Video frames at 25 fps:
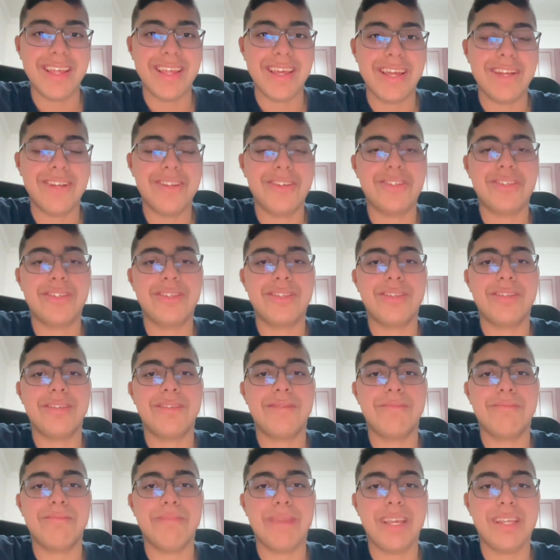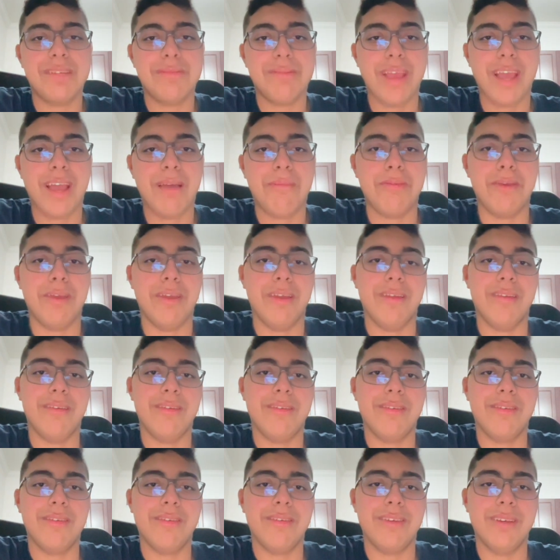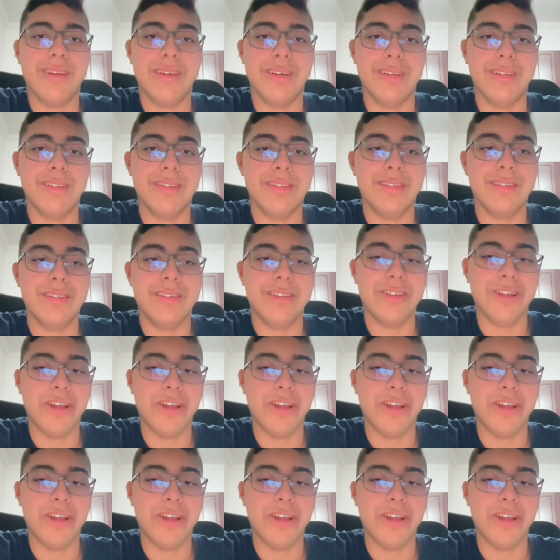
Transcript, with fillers: it just makes me happy because, you